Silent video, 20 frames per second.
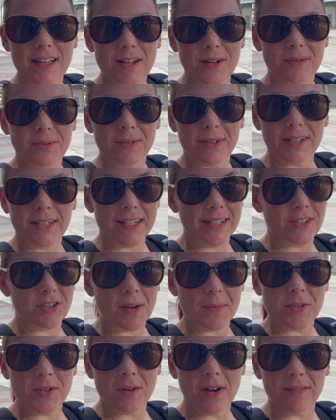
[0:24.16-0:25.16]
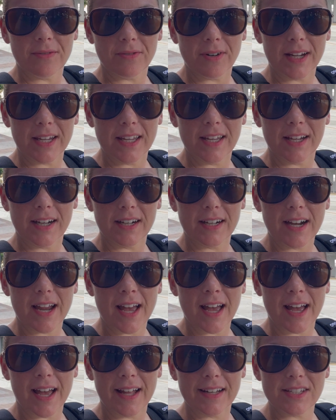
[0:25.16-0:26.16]
where it drops you off right here
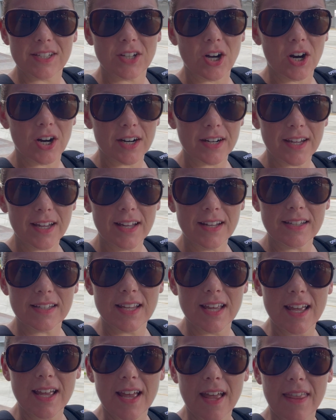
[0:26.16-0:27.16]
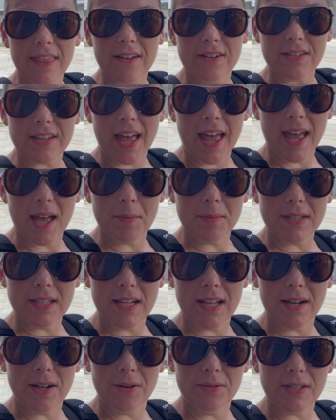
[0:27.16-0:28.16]
at Target. There's a Hampton
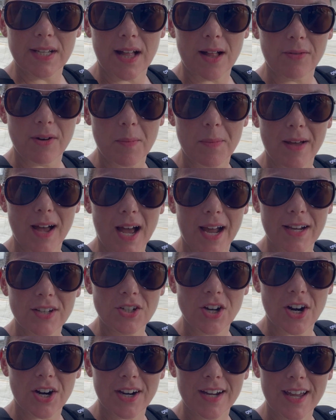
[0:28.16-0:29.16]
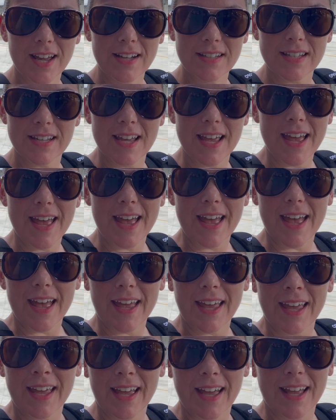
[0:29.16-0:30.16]
Inn hotel right behind Target,
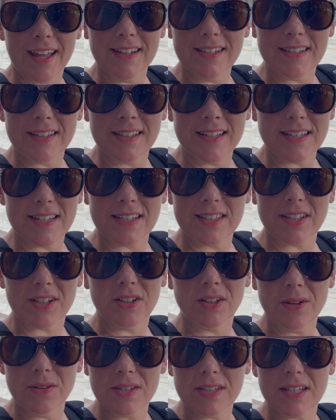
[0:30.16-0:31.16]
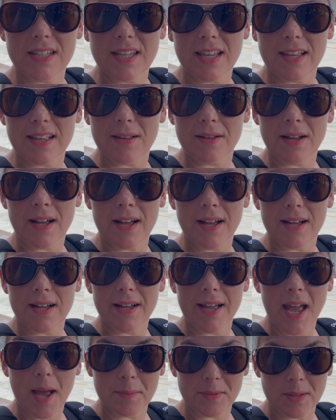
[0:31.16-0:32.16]
and this is the closest uh,
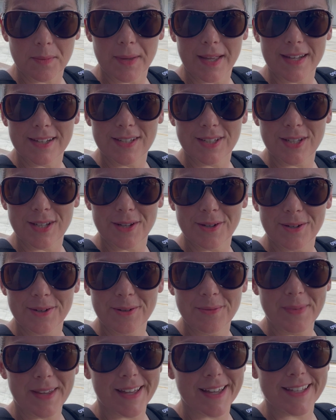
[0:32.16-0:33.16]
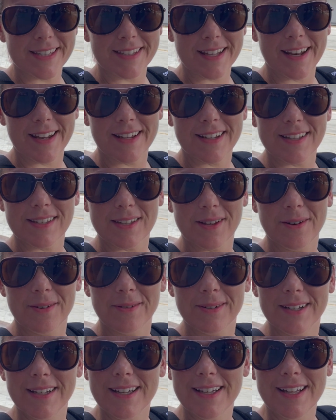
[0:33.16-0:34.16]
Hampton Inn to Mia Aesthetics.
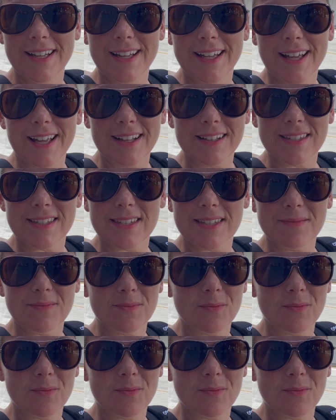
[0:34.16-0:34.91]
So it's